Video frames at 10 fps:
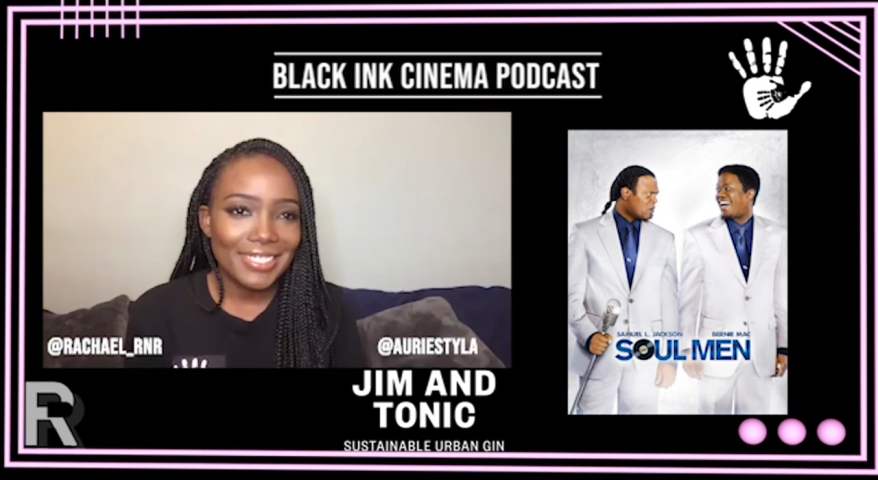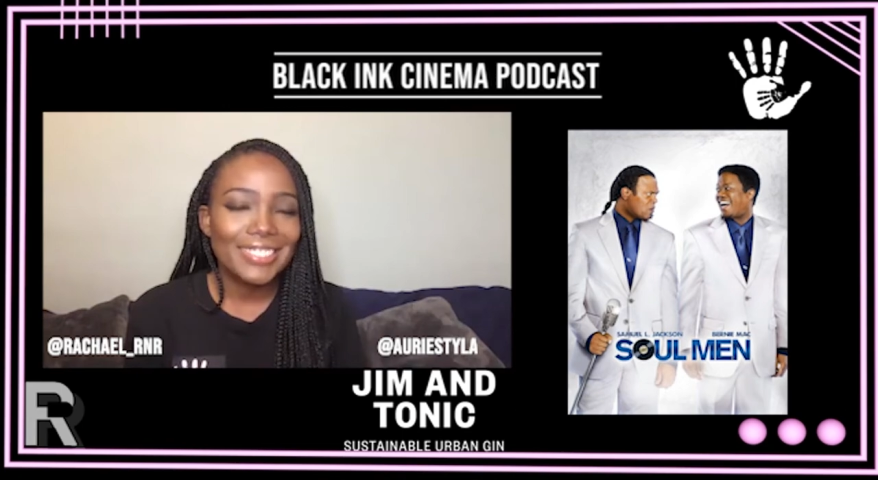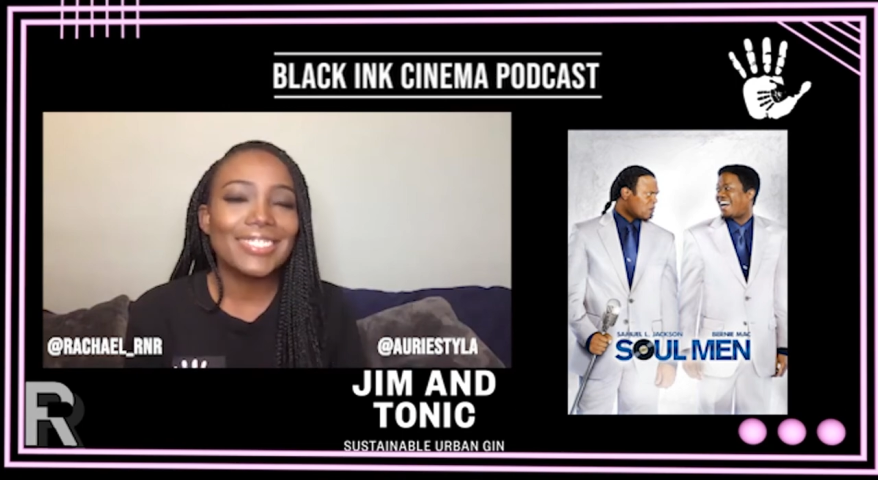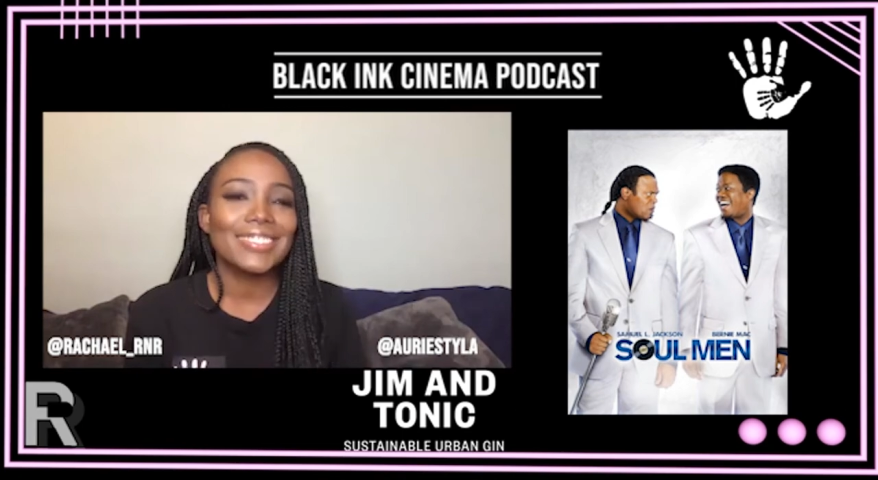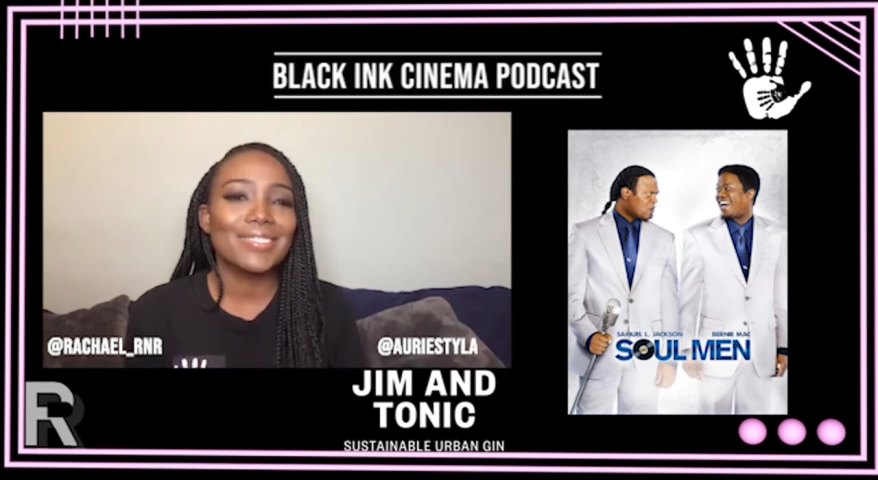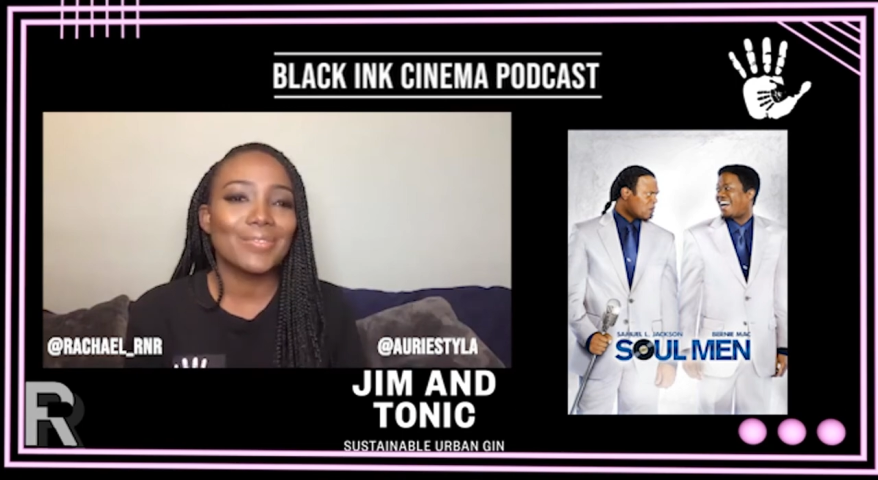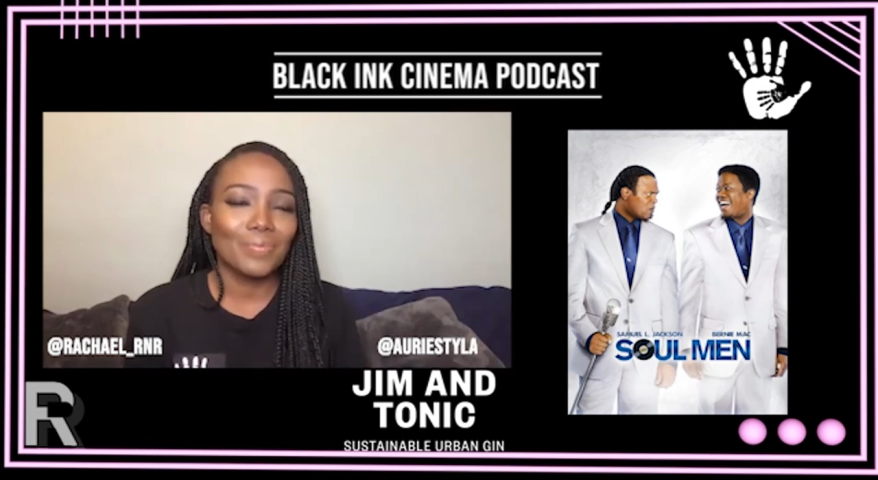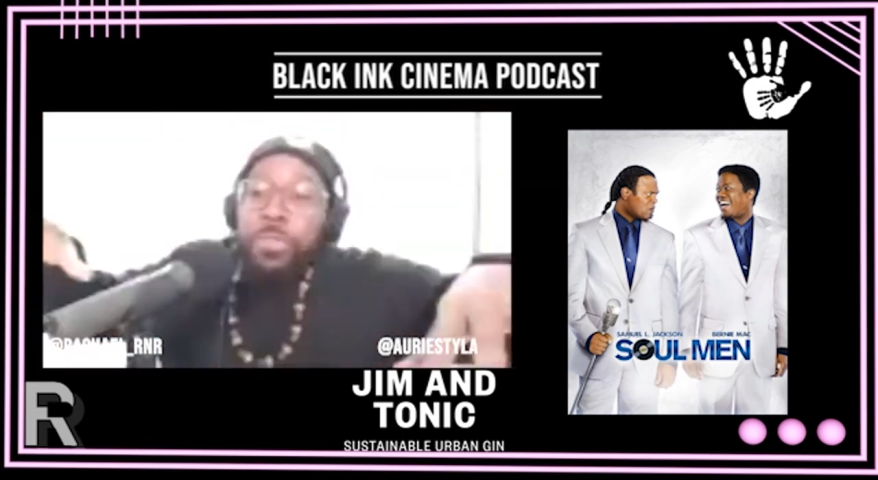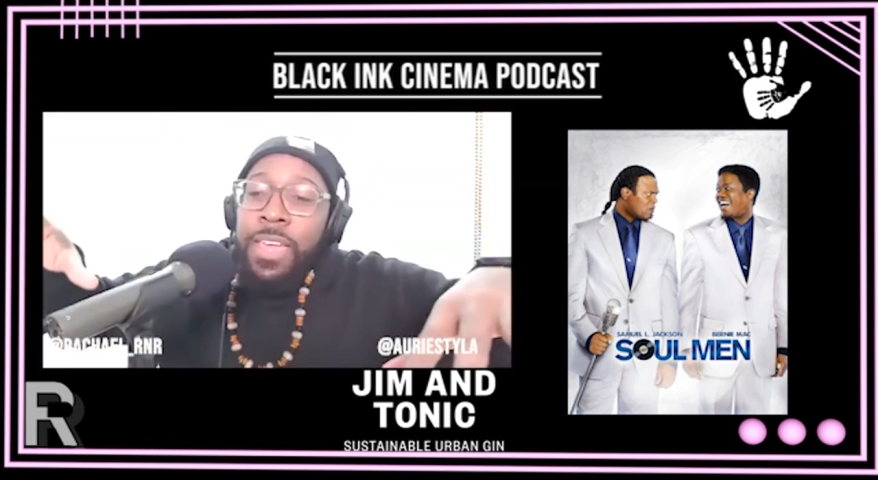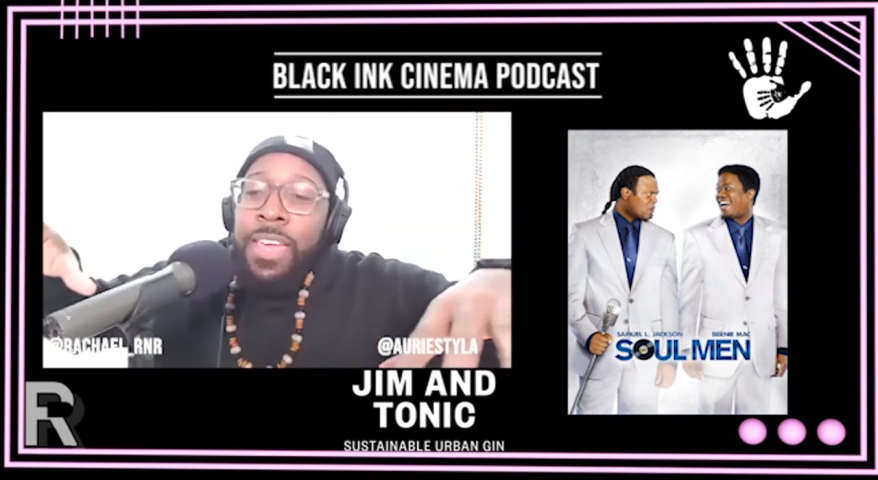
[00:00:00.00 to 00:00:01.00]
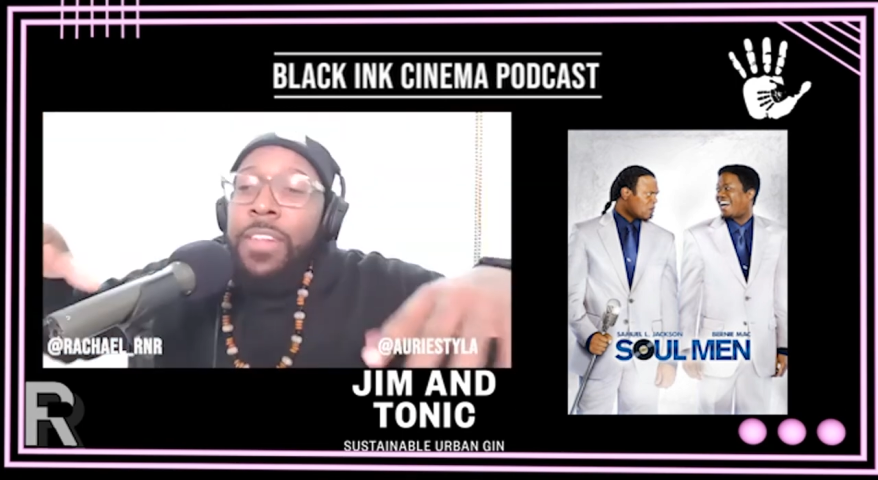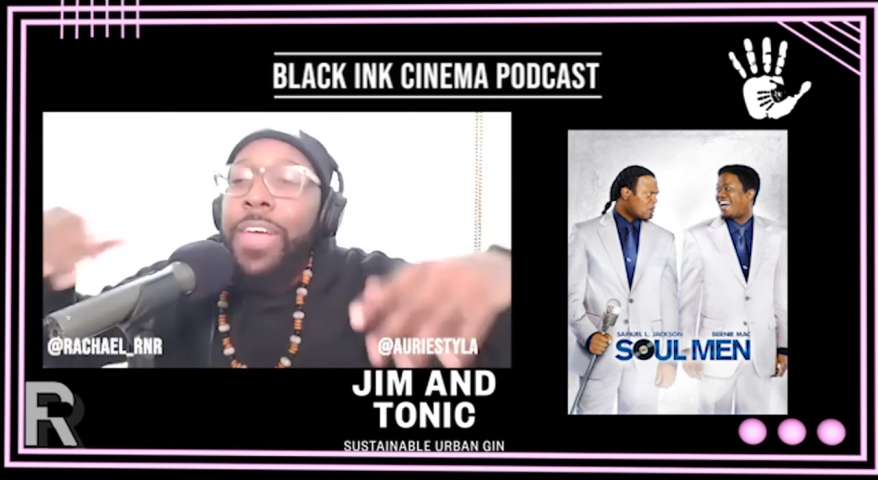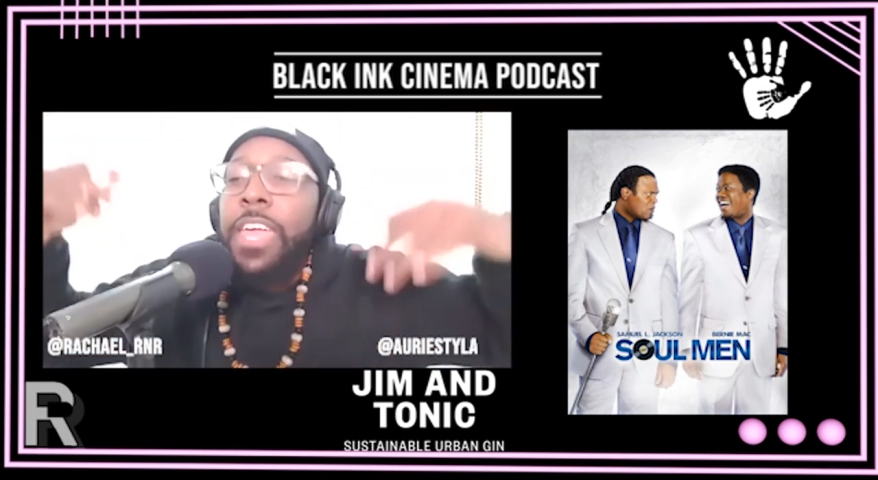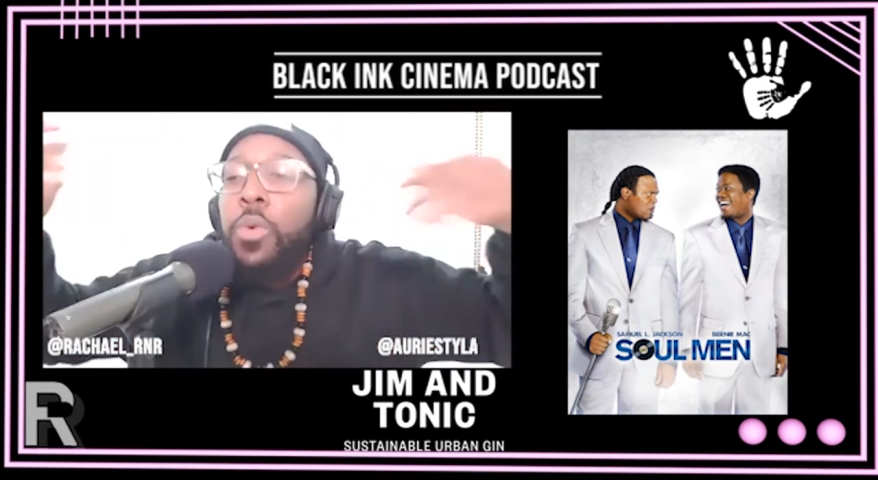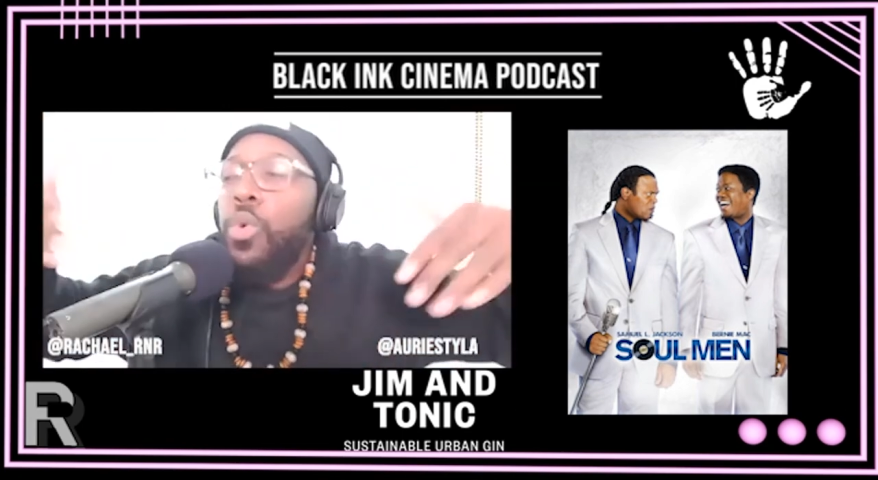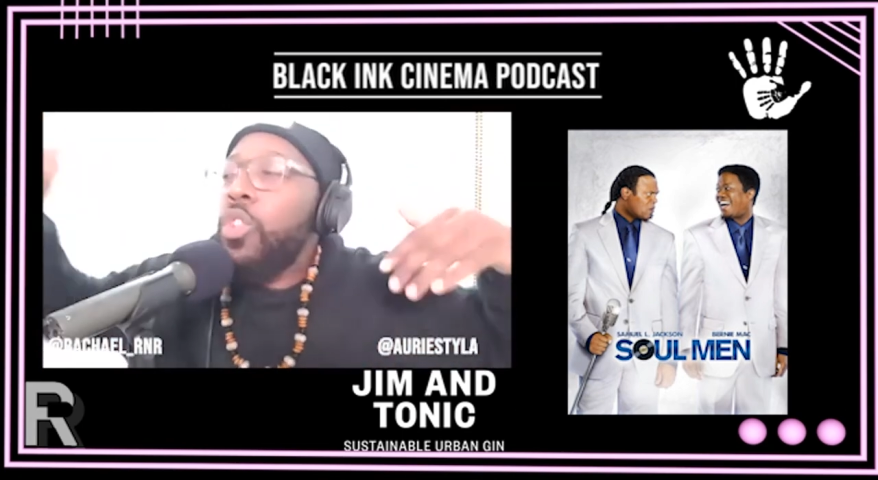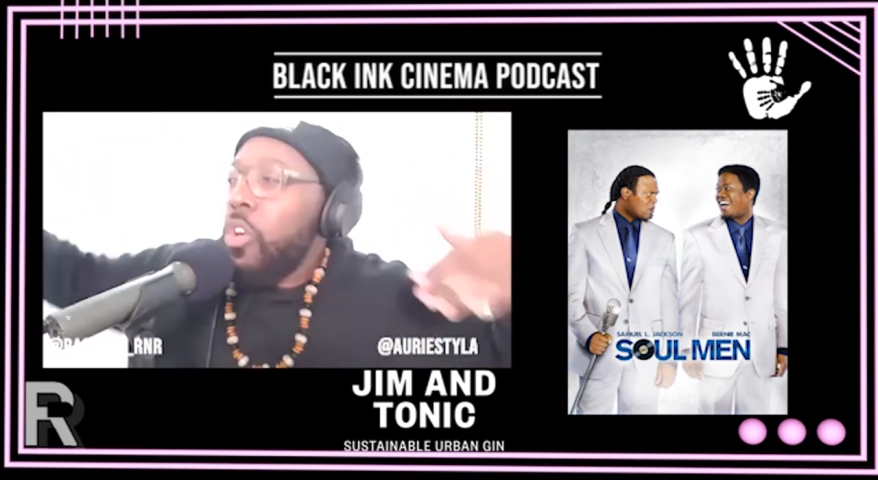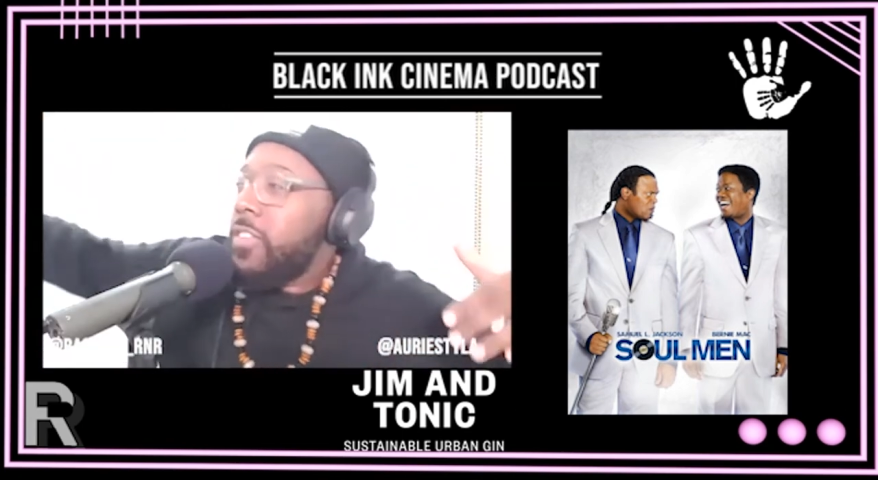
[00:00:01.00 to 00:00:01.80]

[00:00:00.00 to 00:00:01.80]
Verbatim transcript: in the movie that you would not mm-hmm.